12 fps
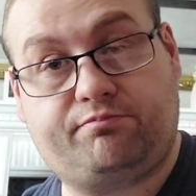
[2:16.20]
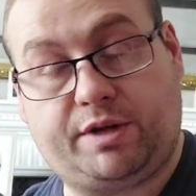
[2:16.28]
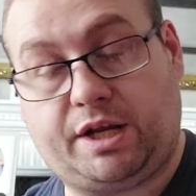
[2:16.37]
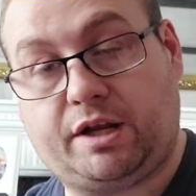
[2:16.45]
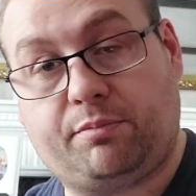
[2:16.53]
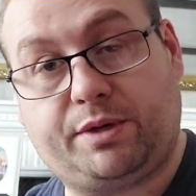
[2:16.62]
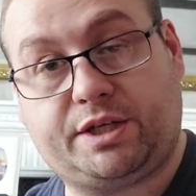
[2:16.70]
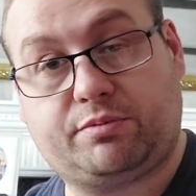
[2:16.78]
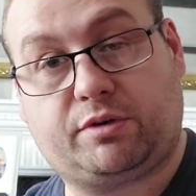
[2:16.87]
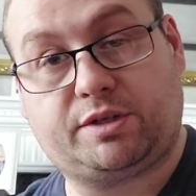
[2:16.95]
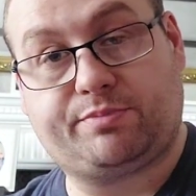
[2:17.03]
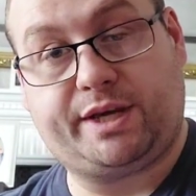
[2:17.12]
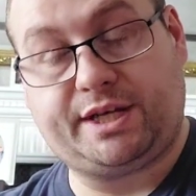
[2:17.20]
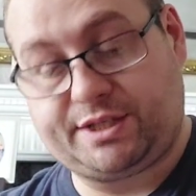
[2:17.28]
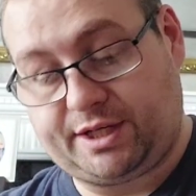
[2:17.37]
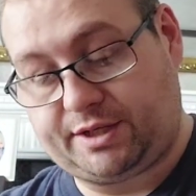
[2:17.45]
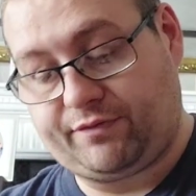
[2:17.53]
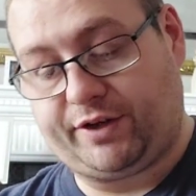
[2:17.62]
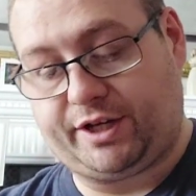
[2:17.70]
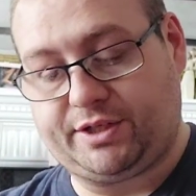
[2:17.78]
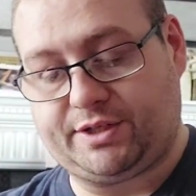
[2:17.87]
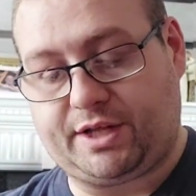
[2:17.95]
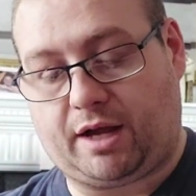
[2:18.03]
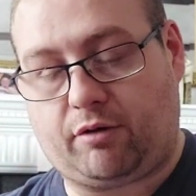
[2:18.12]
you know, Beast Wars basics
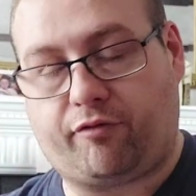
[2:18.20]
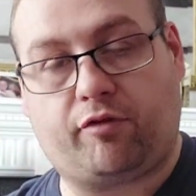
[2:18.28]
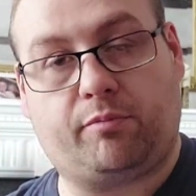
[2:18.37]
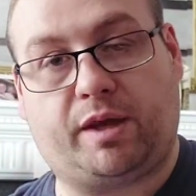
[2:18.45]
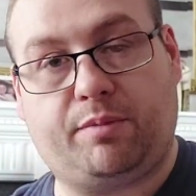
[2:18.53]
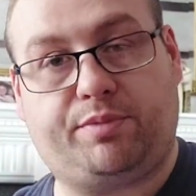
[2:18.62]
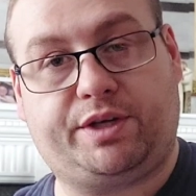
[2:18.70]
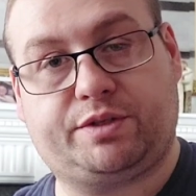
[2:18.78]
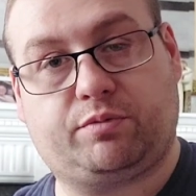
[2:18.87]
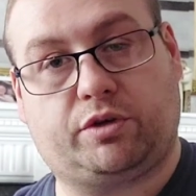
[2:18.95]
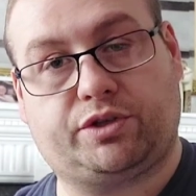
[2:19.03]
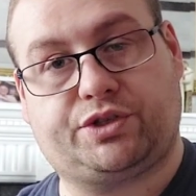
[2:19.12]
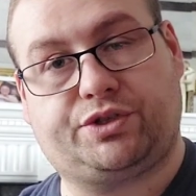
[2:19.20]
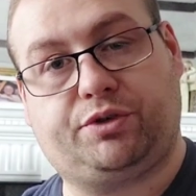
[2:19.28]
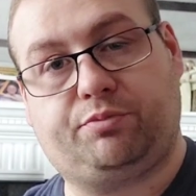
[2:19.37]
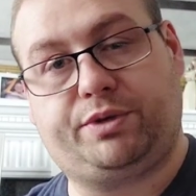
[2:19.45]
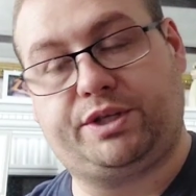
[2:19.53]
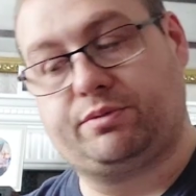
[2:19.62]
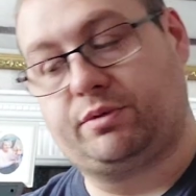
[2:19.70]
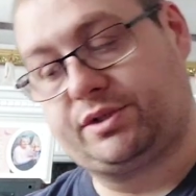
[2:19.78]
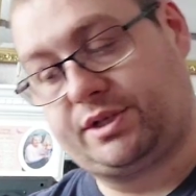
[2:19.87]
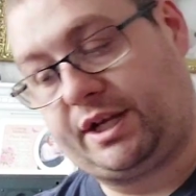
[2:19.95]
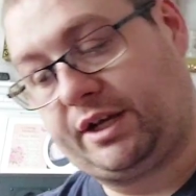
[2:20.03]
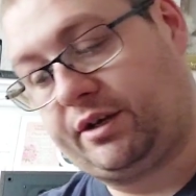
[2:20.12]
figures that are from like Beast Wars 2, Beast
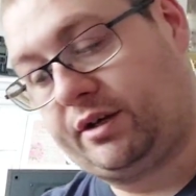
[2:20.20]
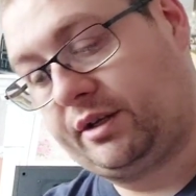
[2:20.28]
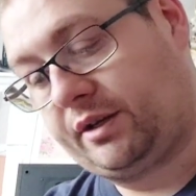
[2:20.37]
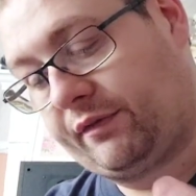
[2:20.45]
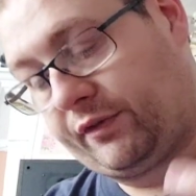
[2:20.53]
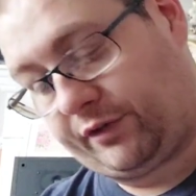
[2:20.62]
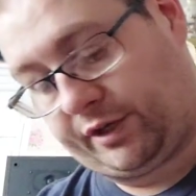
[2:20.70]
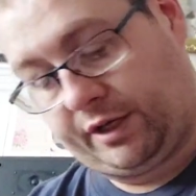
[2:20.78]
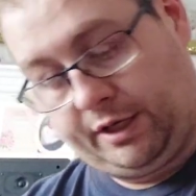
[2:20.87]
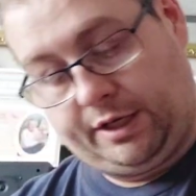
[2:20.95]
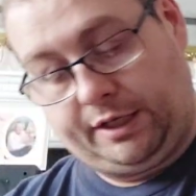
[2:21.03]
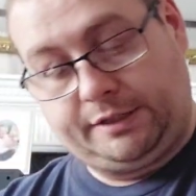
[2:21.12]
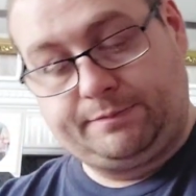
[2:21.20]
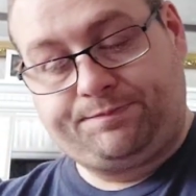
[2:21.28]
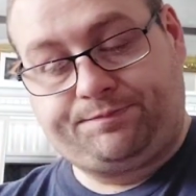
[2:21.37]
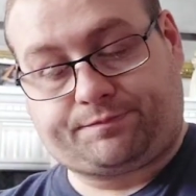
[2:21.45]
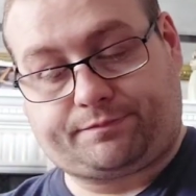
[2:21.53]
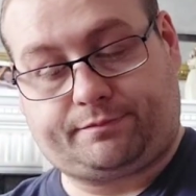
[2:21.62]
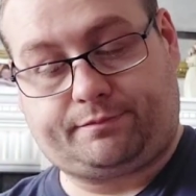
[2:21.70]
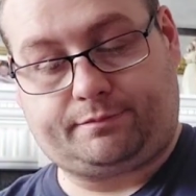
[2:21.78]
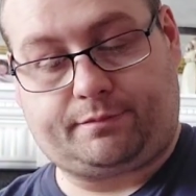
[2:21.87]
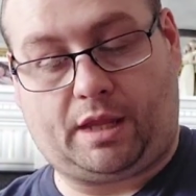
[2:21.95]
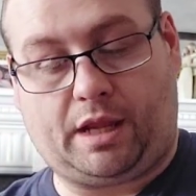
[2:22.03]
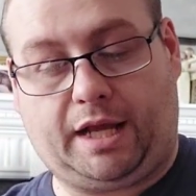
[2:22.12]
Wars Neo and everything.
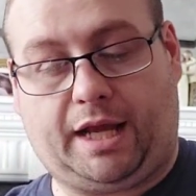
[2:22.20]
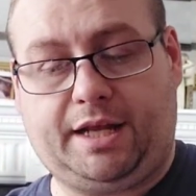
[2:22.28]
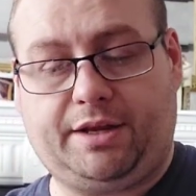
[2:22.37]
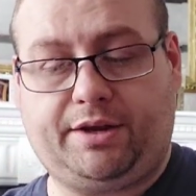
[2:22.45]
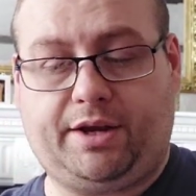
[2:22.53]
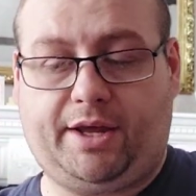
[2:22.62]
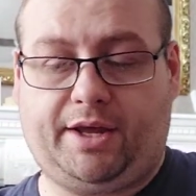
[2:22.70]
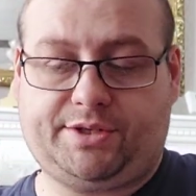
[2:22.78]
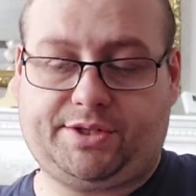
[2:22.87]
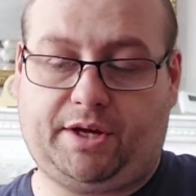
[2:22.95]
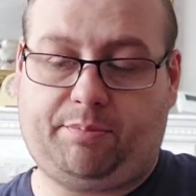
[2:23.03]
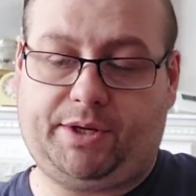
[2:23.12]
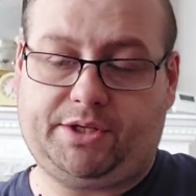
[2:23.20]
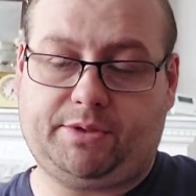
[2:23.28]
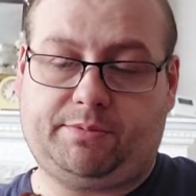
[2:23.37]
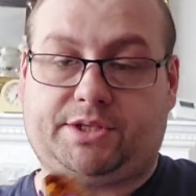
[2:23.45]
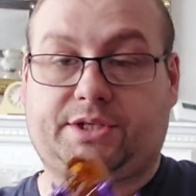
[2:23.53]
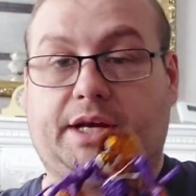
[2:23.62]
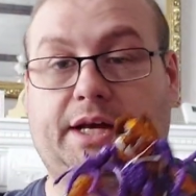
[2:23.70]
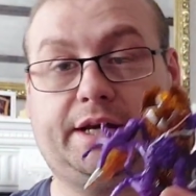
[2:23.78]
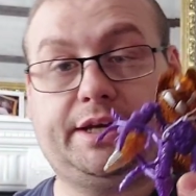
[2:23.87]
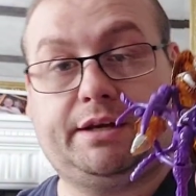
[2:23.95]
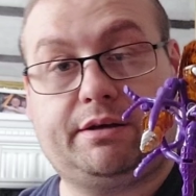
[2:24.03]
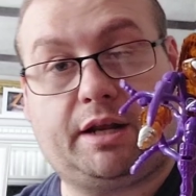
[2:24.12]
And so I picked up this
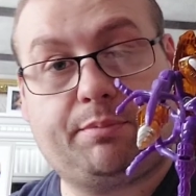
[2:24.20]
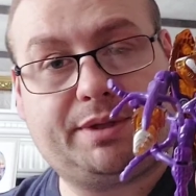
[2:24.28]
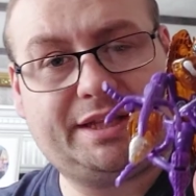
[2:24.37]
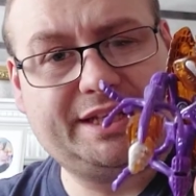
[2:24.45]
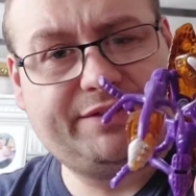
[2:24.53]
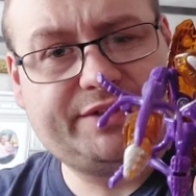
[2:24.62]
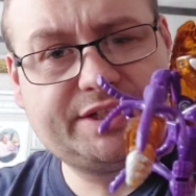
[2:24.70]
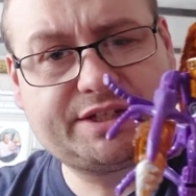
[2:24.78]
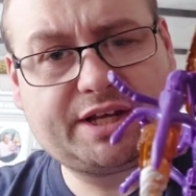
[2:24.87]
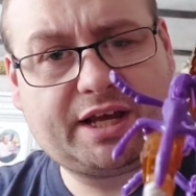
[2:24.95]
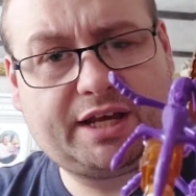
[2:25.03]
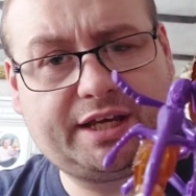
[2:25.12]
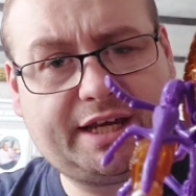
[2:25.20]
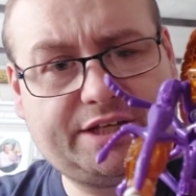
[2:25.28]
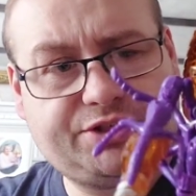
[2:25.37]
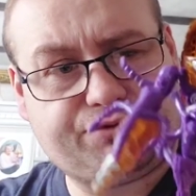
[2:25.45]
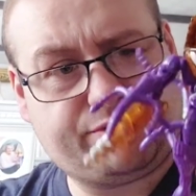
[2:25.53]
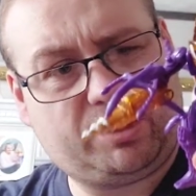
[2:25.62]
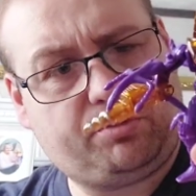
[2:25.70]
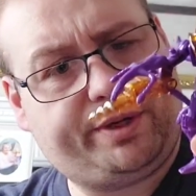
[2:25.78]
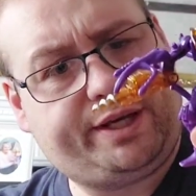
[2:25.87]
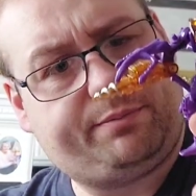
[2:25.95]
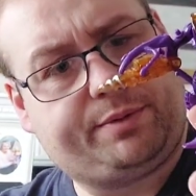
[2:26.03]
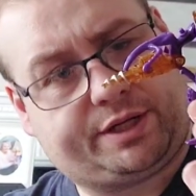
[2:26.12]
guy, and I believe this guy is
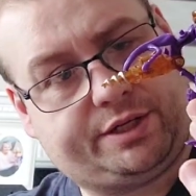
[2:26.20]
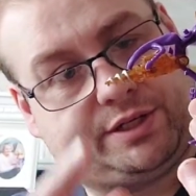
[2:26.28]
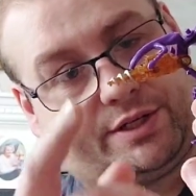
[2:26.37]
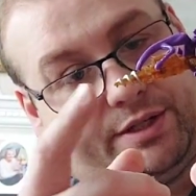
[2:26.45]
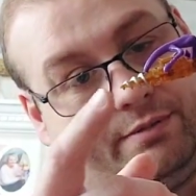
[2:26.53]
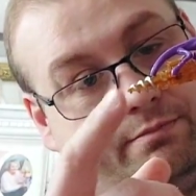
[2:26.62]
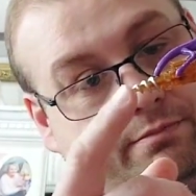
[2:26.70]
Drillbit because